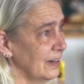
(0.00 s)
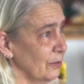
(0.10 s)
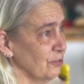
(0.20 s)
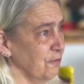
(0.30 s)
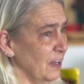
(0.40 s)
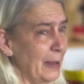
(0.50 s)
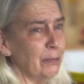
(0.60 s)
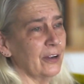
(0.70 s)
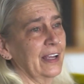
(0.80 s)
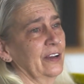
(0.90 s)
I was
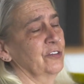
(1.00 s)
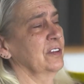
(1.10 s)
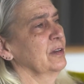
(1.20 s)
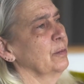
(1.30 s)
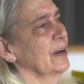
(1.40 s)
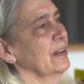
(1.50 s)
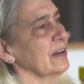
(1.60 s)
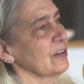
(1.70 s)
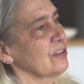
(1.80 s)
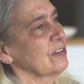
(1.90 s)
flabbergasted by this.